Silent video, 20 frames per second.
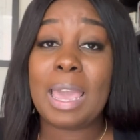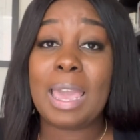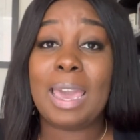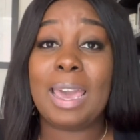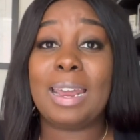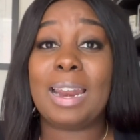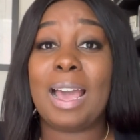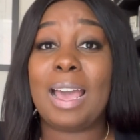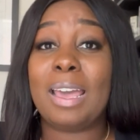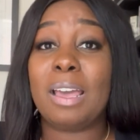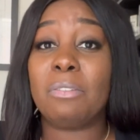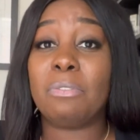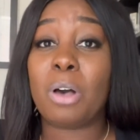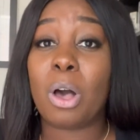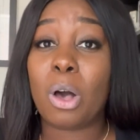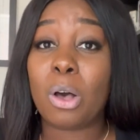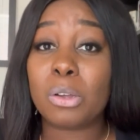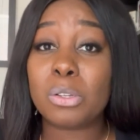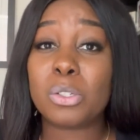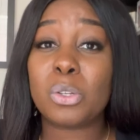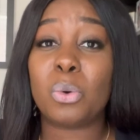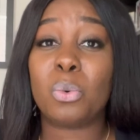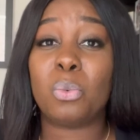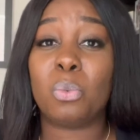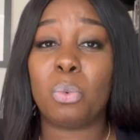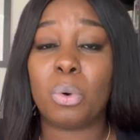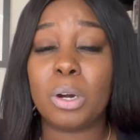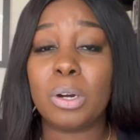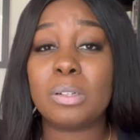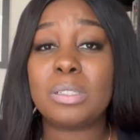and I have also
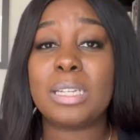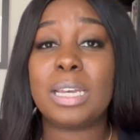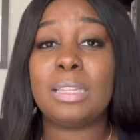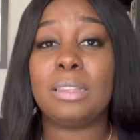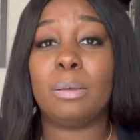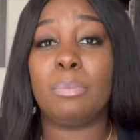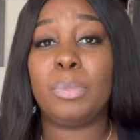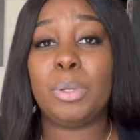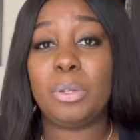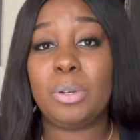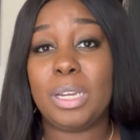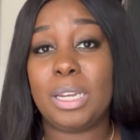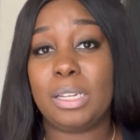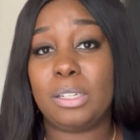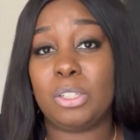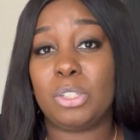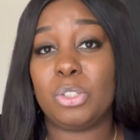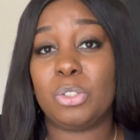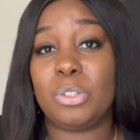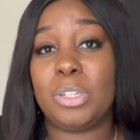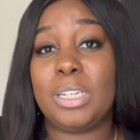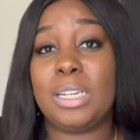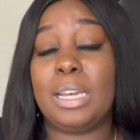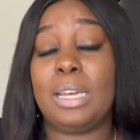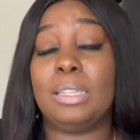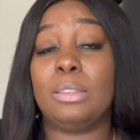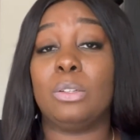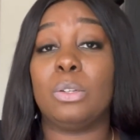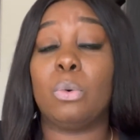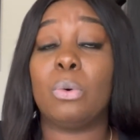worked in the beauty industry
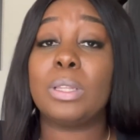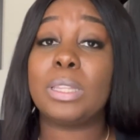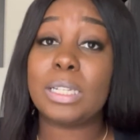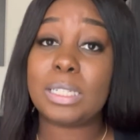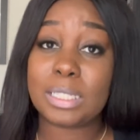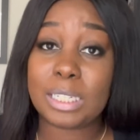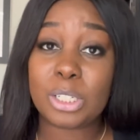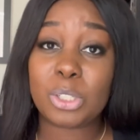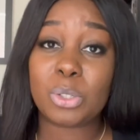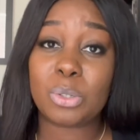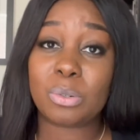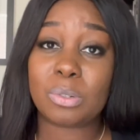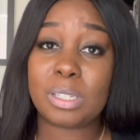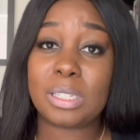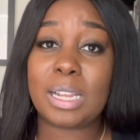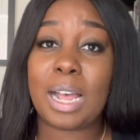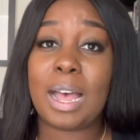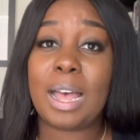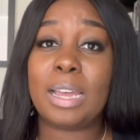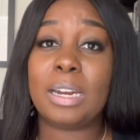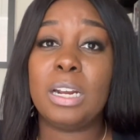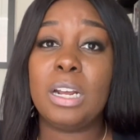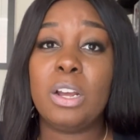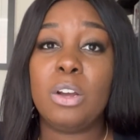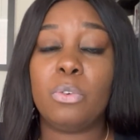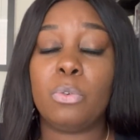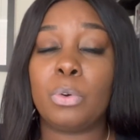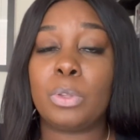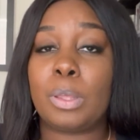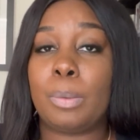and on the digital side
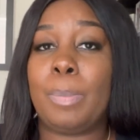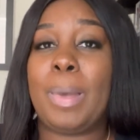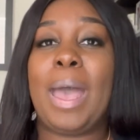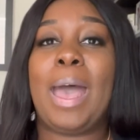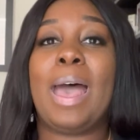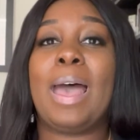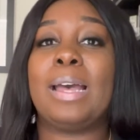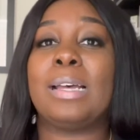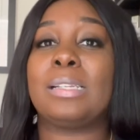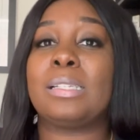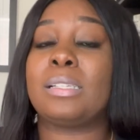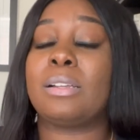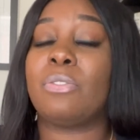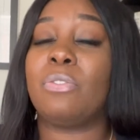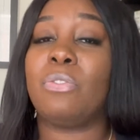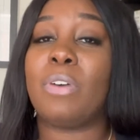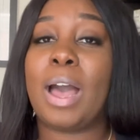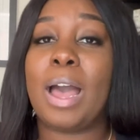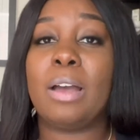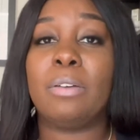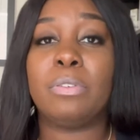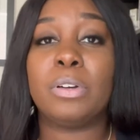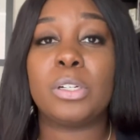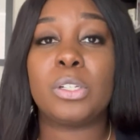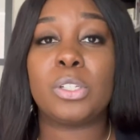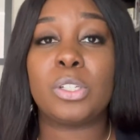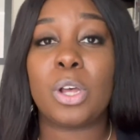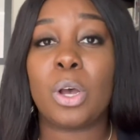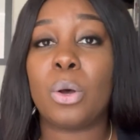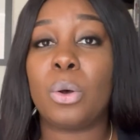for the past 5 or
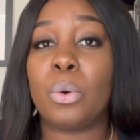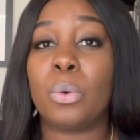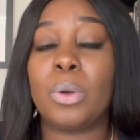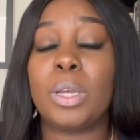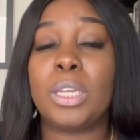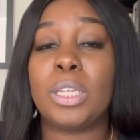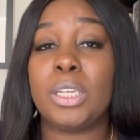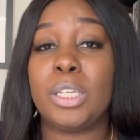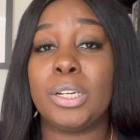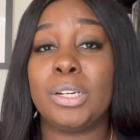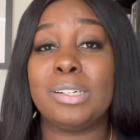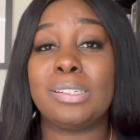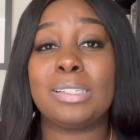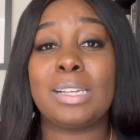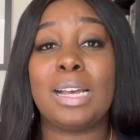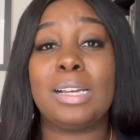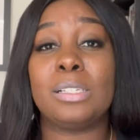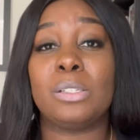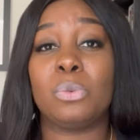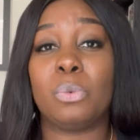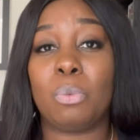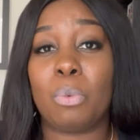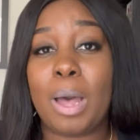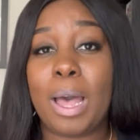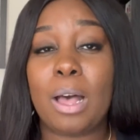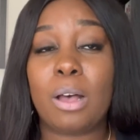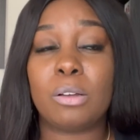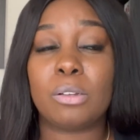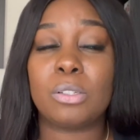so years as well.